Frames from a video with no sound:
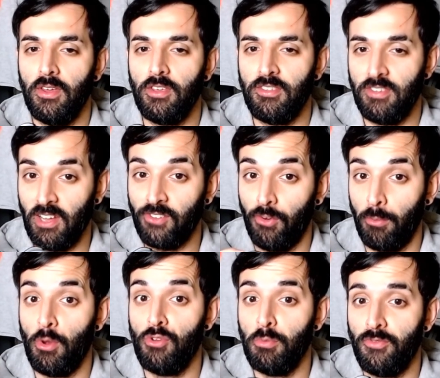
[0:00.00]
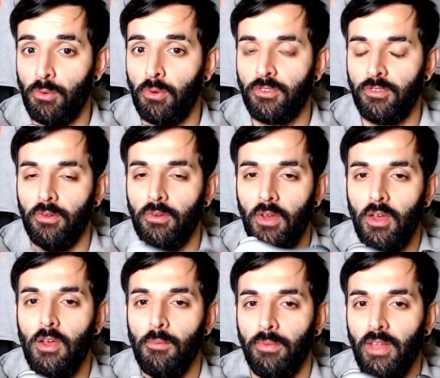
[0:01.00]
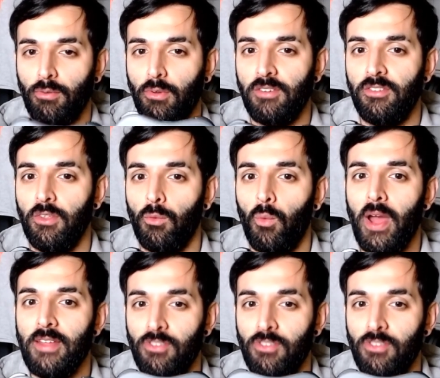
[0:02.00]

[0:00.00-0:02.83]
You can actually remove them if you want to, but that's what gives it the weight.